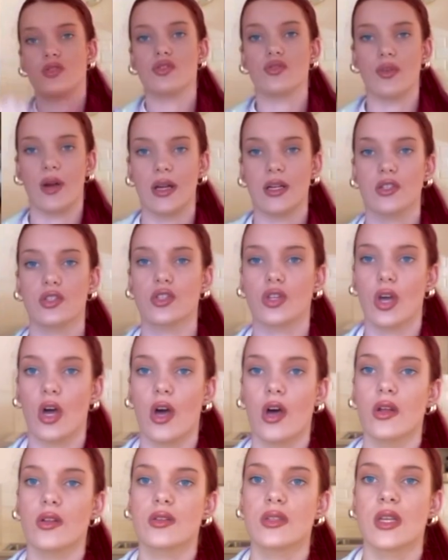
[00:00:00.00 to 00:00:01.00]
straight
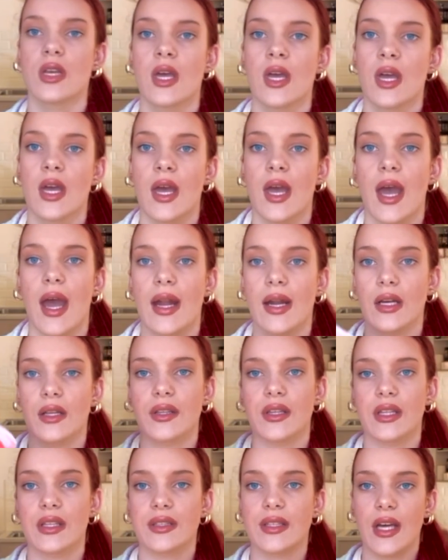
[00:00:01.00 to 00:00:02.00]
skirts and I
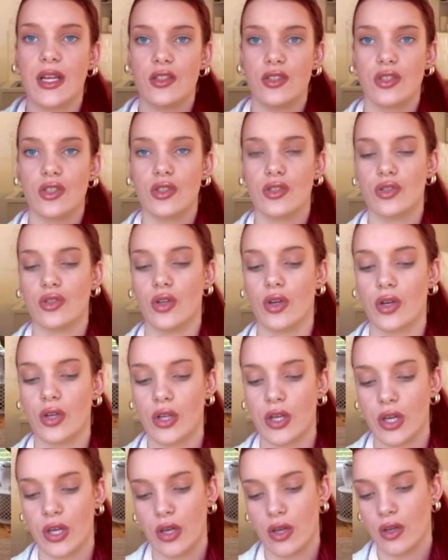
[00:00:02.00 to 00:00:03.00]
think that's just so
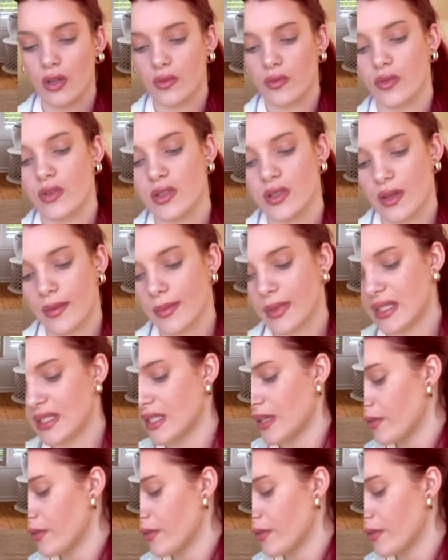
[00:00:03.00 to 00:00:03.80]
cute for something